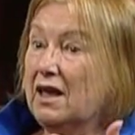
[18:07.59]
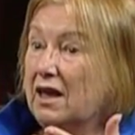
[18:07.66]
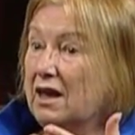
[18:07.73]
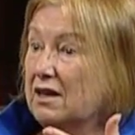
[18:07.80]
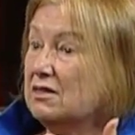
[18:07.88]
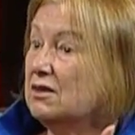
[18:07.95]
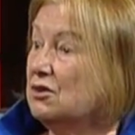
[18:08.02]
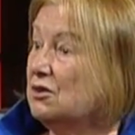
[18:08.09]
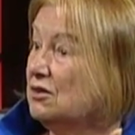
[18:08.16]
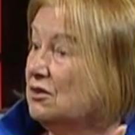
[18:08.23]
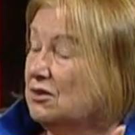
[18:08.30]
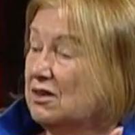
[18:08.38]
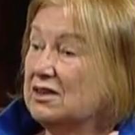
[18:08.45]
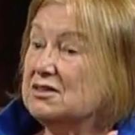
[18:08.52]
And the
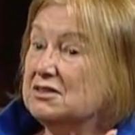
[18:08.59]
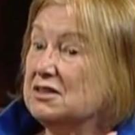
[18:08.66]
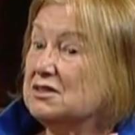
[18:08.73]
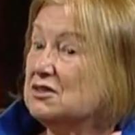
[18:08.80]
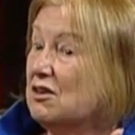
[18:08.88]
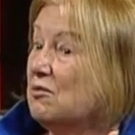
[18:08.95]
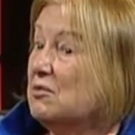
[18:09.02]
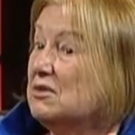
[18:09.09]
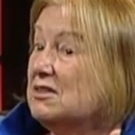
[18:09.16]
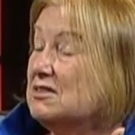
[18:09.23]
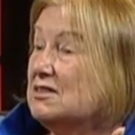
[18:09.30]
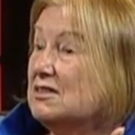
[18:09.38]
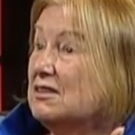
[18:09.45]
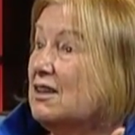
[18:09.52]
United States government
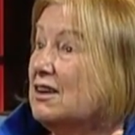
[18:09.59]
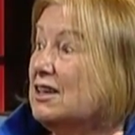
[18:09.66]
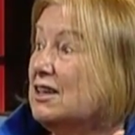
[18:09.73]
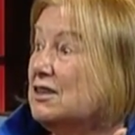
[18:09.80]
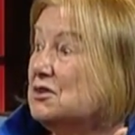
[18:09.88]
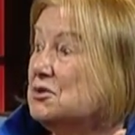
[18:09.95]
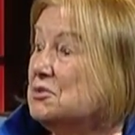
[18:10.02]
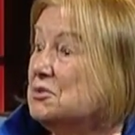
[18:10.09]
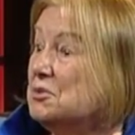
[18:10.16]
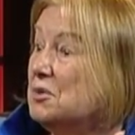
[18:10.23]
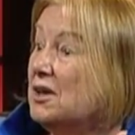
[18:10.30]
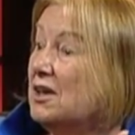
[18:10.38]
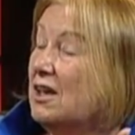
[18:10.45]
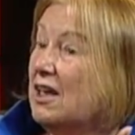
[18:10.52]
is lucky
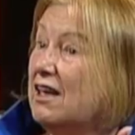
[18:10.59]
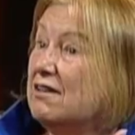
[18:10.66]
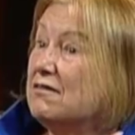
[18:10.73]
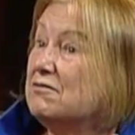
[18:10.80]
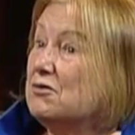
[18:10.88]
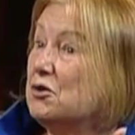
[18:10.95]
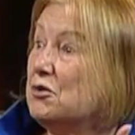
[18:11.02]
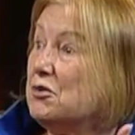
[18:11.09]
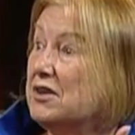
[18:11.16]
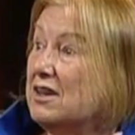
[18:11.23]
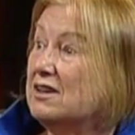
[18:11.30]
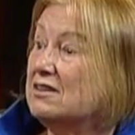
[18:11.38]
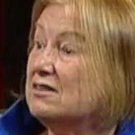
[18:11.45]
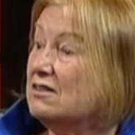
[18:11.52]
to have
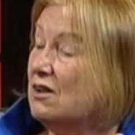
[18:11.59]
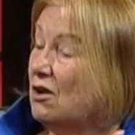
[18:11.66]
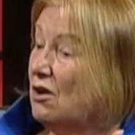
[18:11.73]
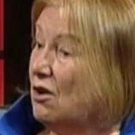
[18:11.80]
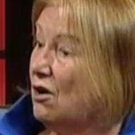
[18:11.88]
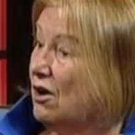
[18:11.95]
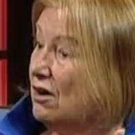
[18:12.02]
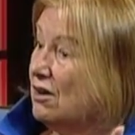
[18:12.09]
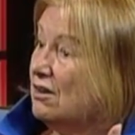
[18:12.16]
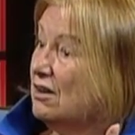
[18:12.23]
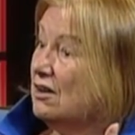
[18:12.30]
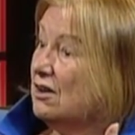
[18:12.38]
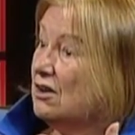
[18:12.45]
created our